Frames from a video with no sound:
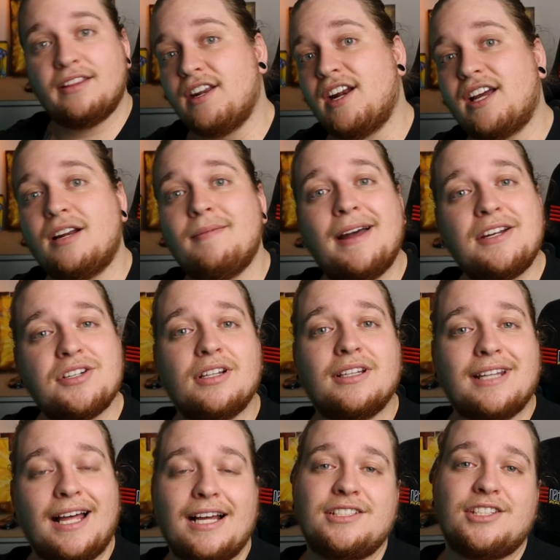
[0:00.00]
then I can imagine it
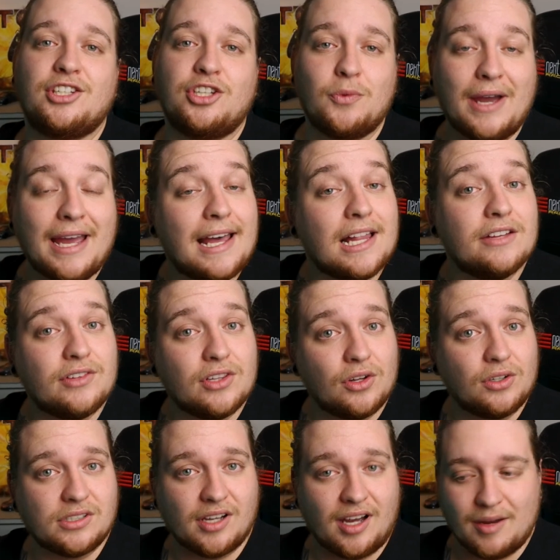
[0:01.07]
lasting you a hell of a
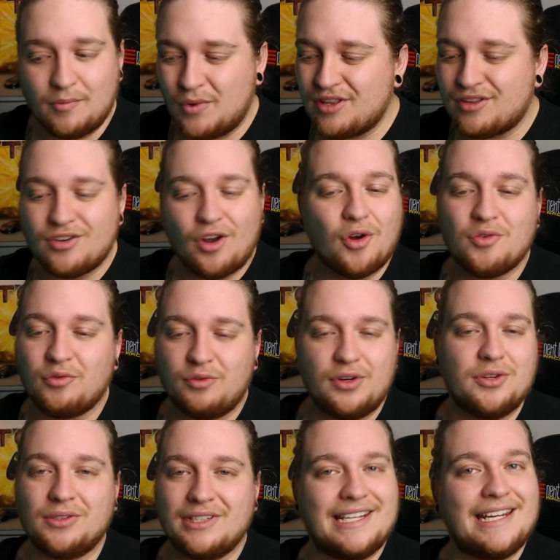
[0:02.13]
long time with no
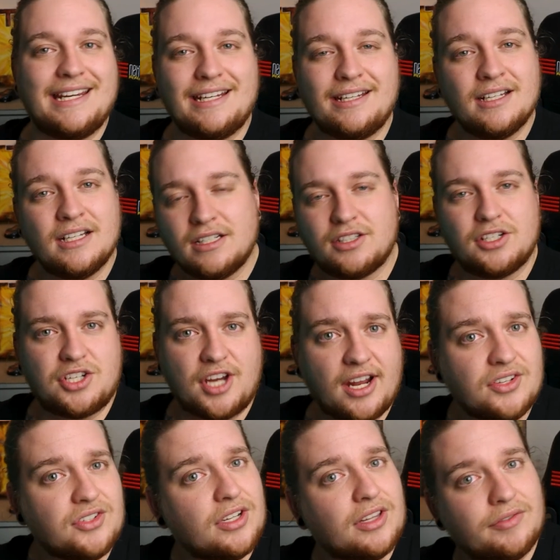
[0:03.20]
real need to
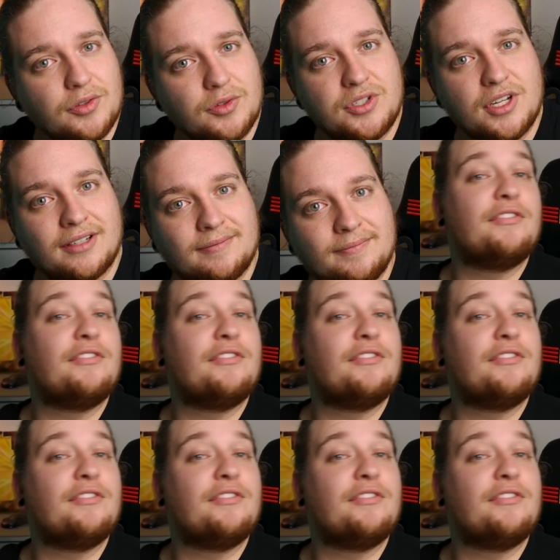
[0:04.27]
change it in the future.